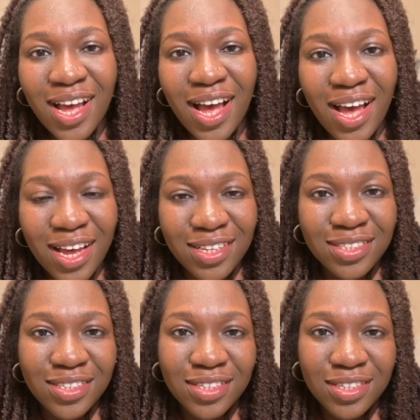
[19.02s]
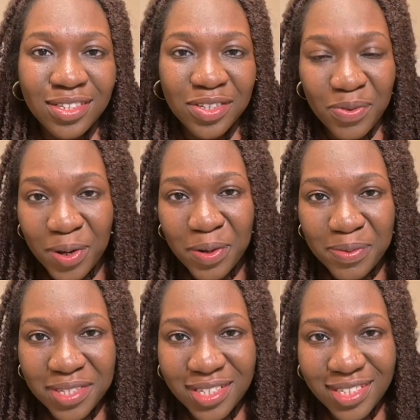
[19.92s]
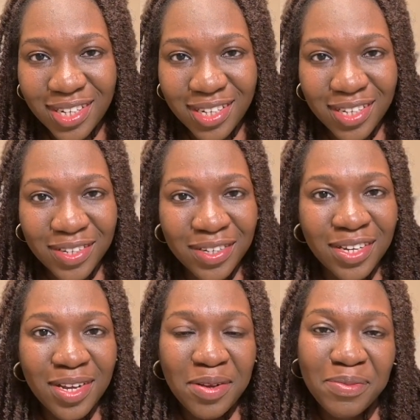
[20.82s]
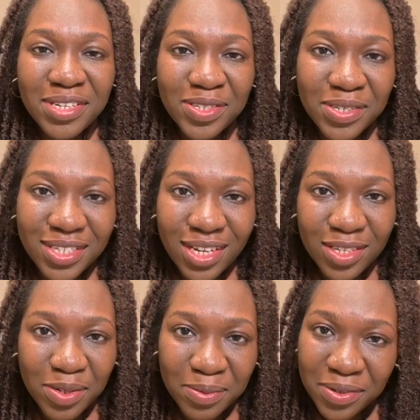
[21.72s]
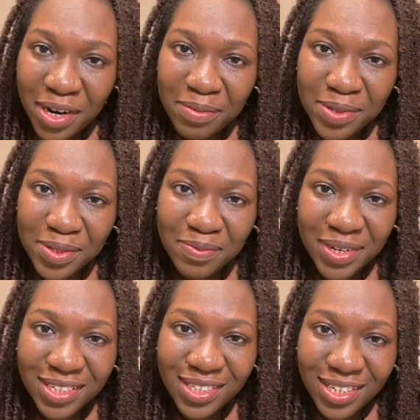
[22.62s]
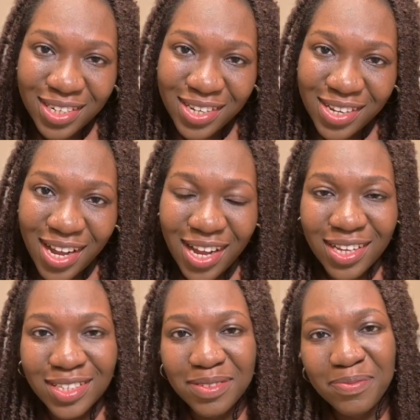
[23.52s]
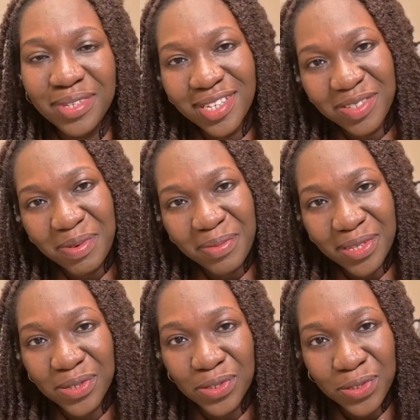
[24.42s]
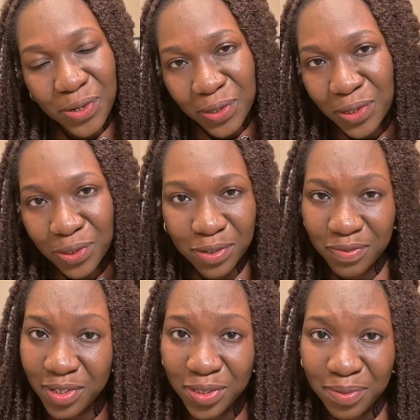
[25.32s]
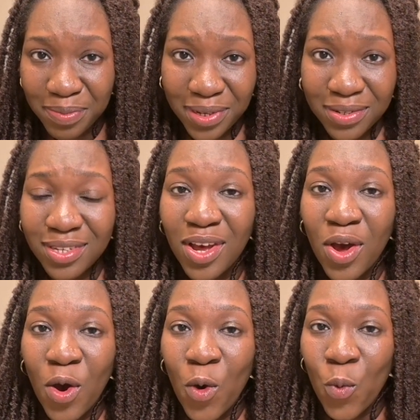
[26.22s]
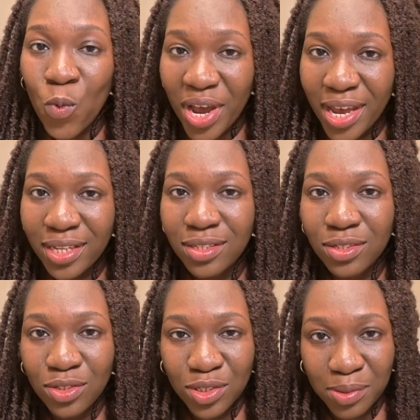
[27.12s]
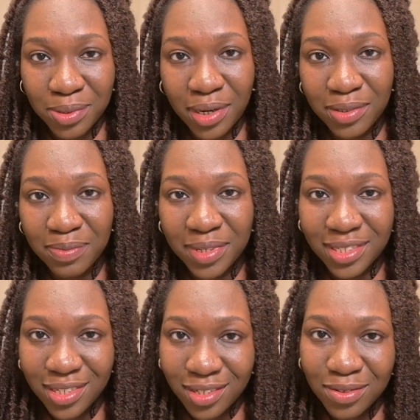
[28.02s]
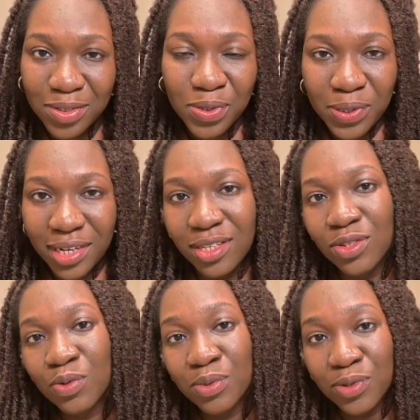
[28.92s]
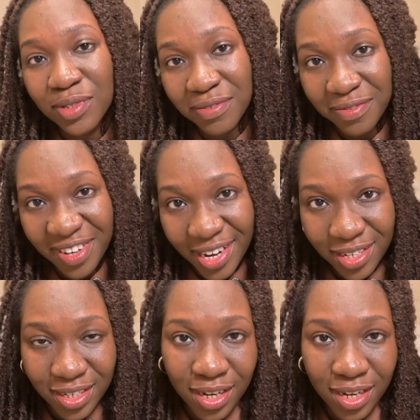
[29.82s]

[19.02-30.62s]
And you're welcome to this channel. Please consider subscribing to my channel and please remember to turn on your notification bells when you subscribe to my channel so that you'll be notified